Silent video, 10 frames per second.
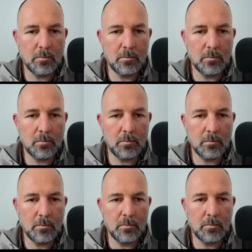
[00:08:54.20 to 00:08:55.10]

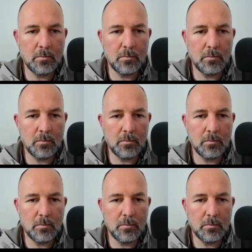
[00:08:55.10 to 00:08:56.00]

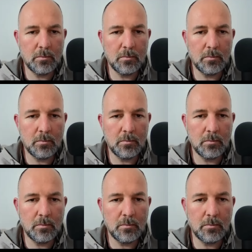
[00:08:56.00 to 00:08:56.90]

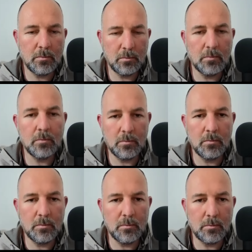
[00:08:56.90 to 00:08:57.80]

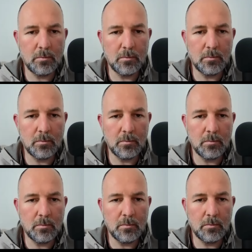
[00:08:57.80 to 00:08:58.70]

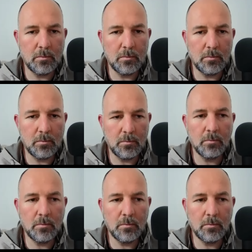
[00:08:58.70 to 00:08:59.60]

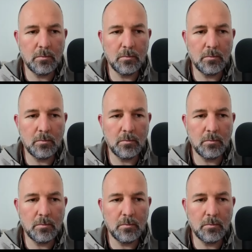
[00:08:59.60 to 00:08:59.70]
(not speaking)